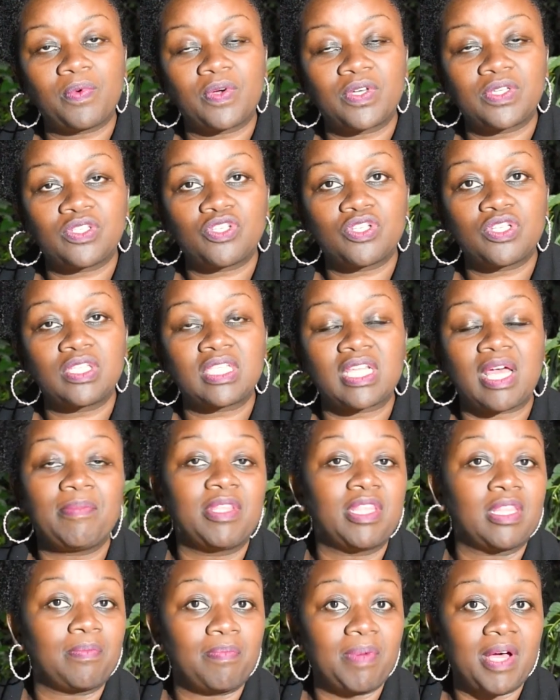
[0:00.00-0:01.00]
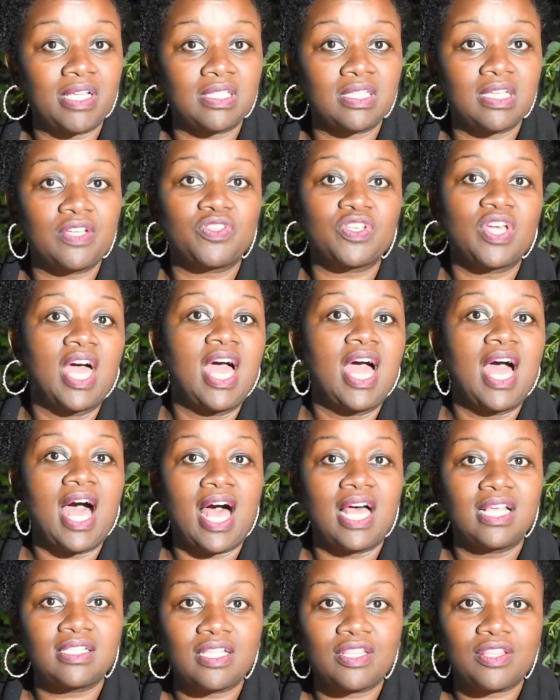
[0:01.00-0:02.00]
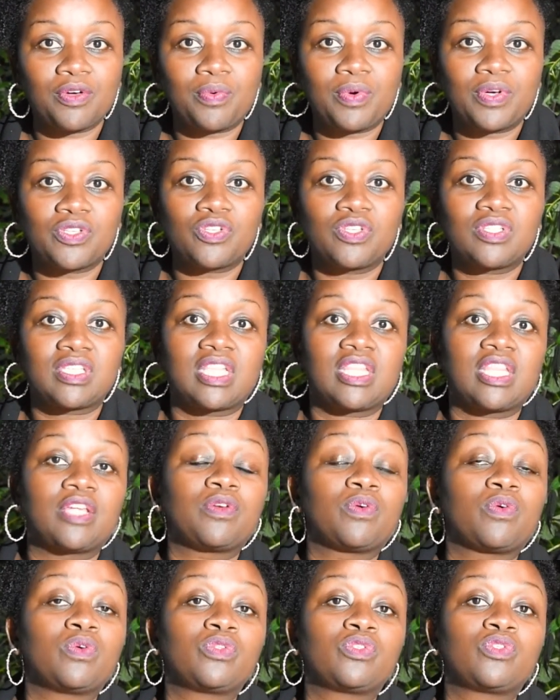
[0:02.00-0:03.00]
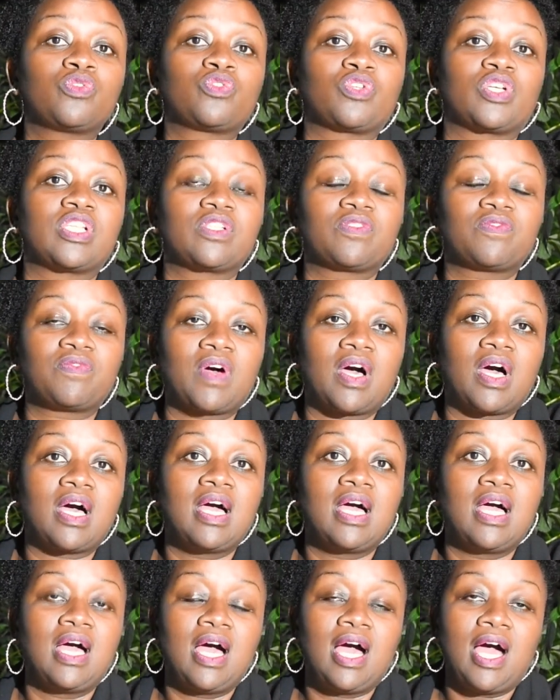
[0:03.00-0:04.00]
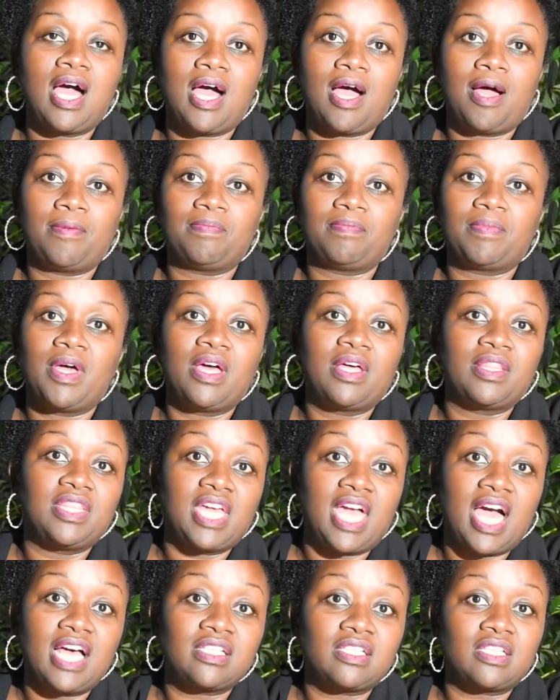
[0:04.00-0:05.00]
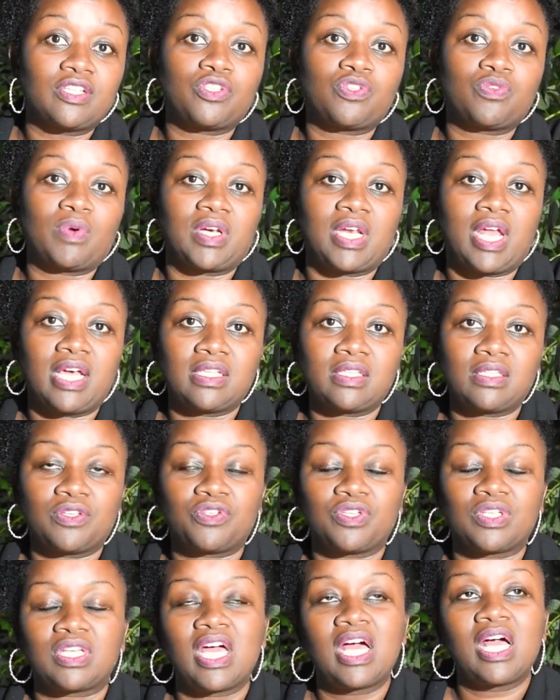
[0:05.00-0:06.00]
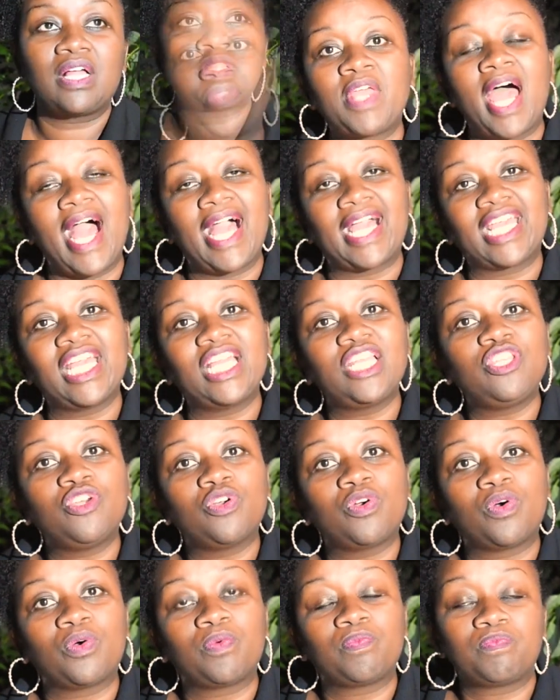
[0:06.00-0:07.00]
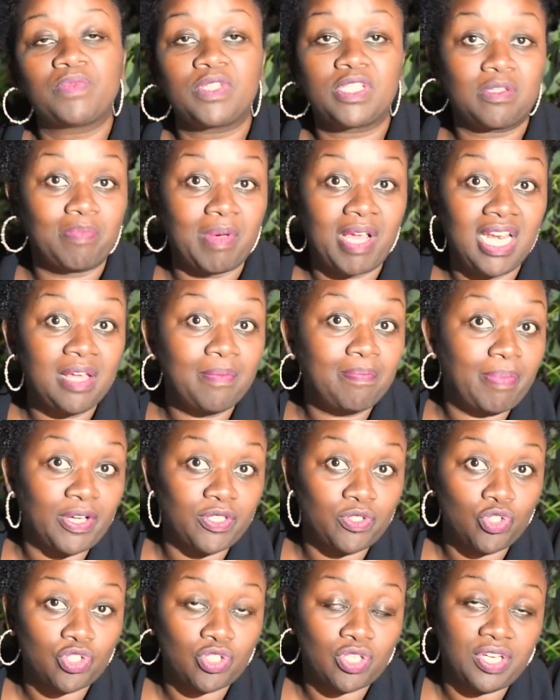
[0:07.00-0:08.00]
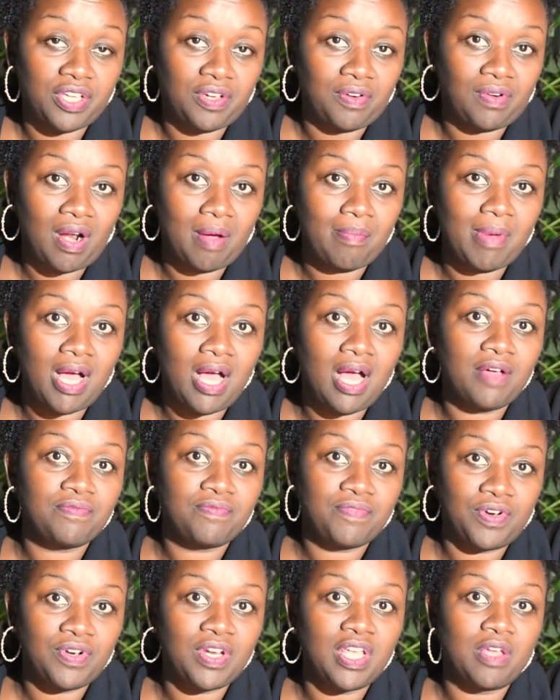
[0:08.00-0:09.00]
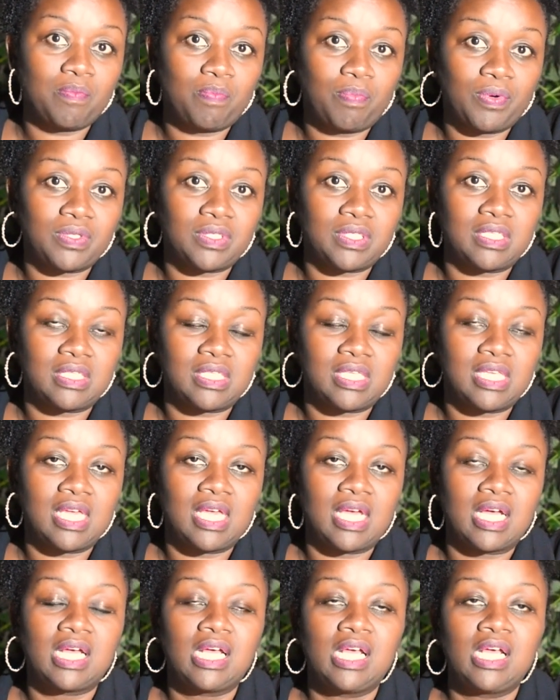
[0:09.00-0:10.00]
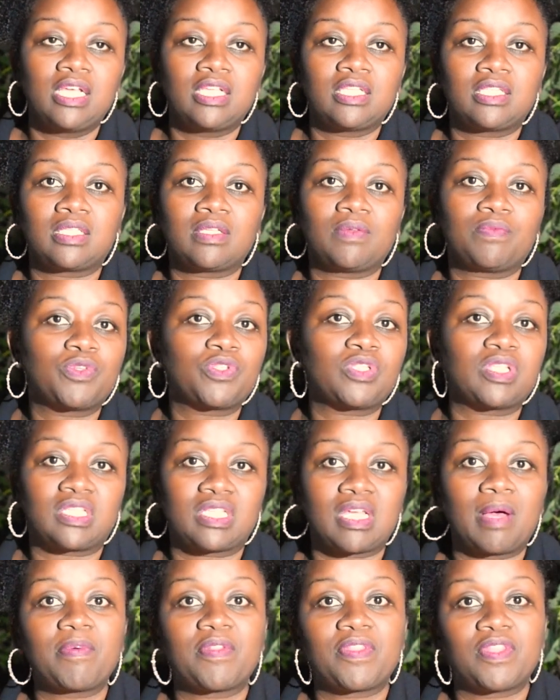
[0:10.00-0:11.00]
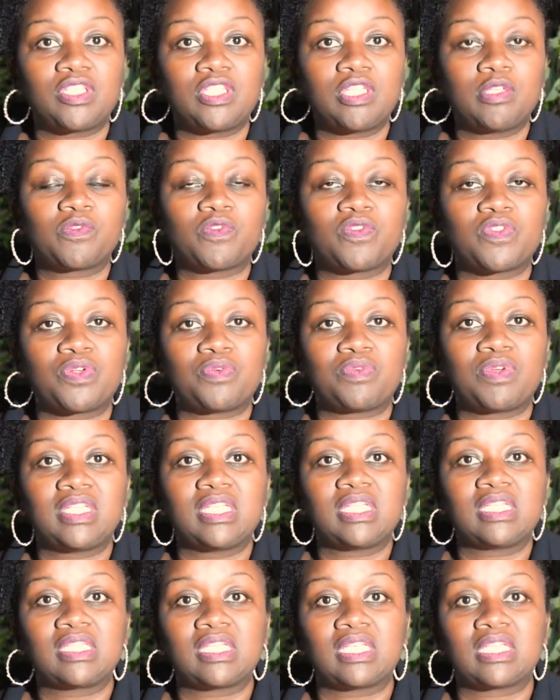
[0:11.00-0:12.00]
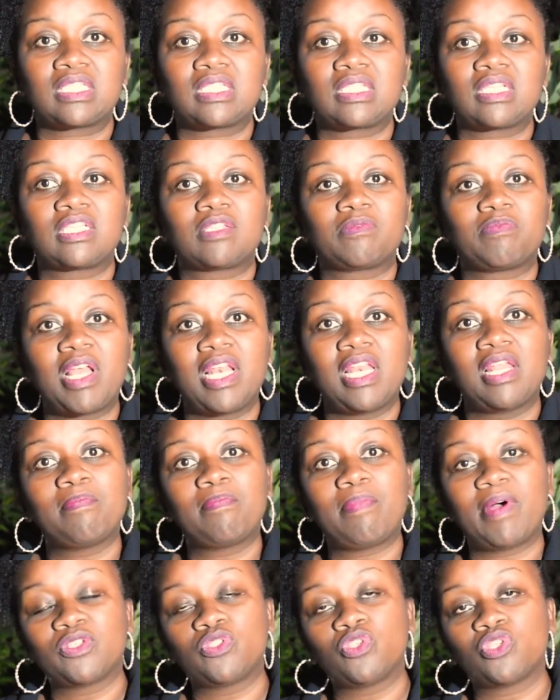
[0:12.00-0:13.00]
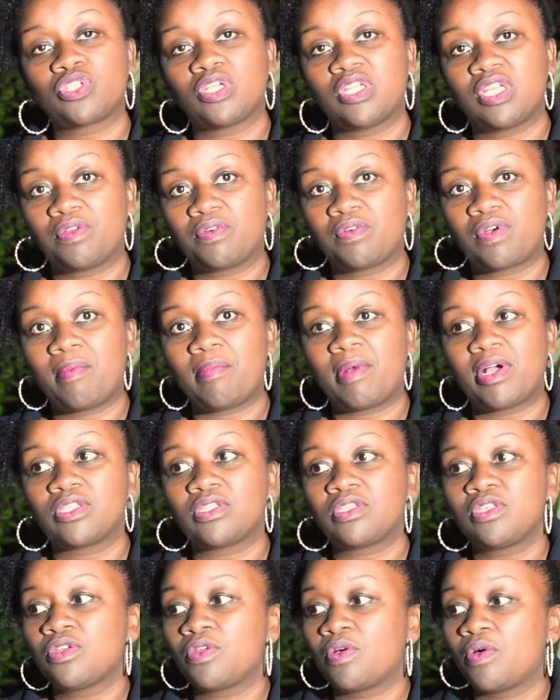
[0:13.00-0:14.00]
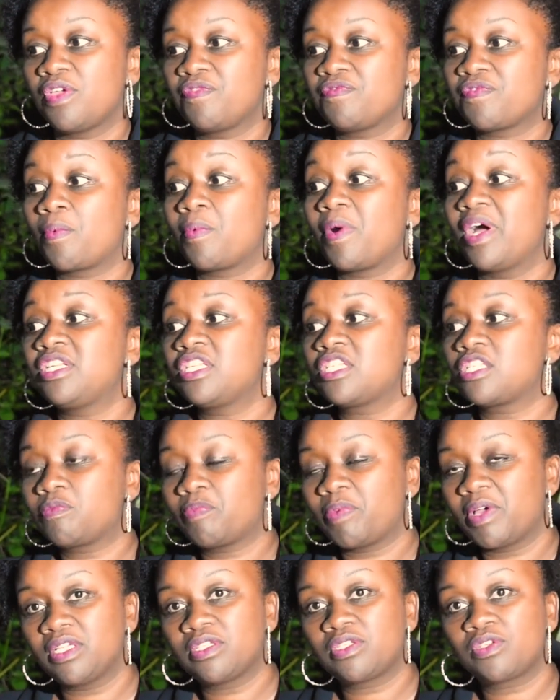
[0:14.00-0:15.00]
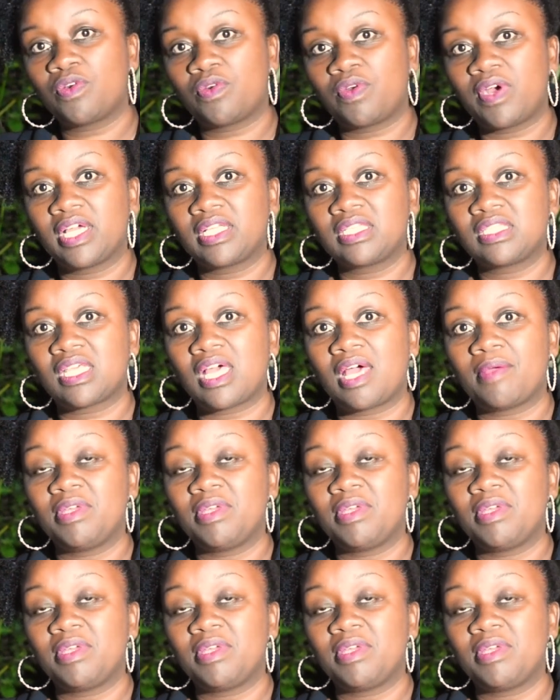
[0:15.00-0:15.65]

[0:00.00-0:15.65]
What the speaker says: questions, the passage, answer the questions, and then also transfer the answers to an answer sheet. Again, your spelling, punctuation, and grammar are very important here. So those are some of the tips for the reading test. Spelling, punctuation, and grammar. If a word is spelled correct,